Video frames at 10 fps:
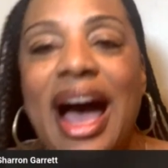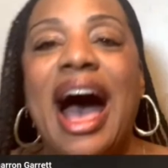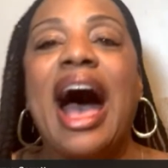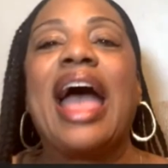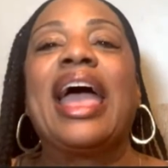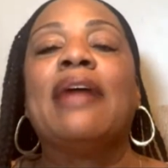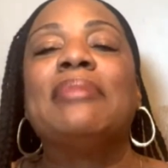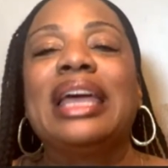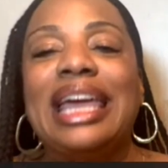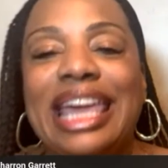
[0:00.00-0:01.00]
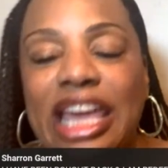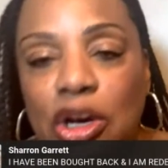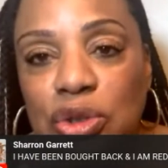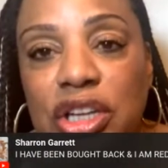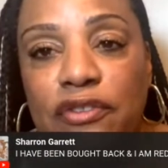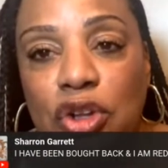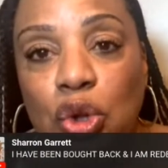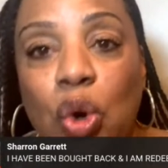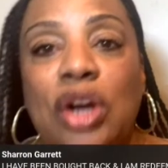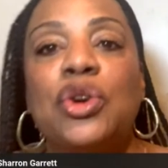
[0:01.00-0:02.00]
I am healed of the
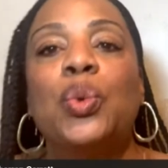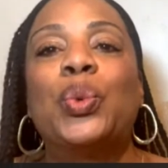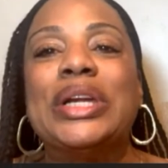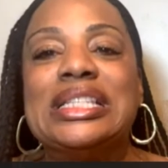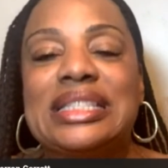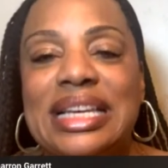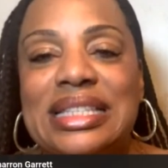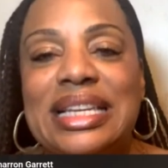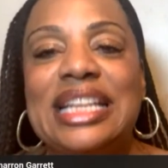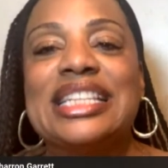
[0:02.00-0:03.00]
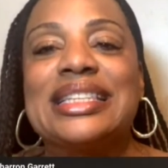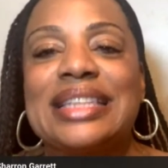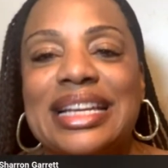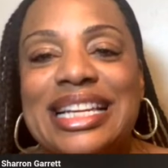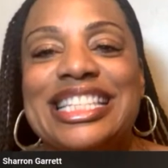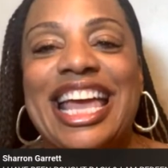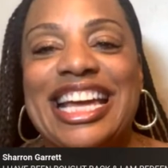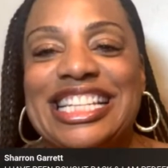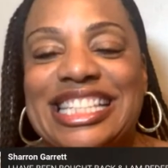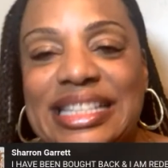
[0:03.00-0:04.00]
Lord, resisting sickness
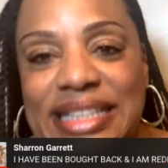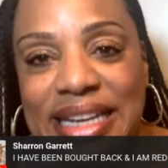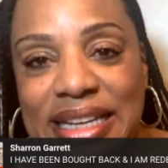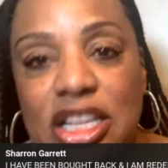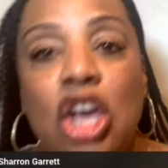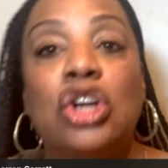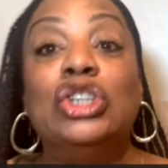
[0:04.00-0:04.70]
and disease.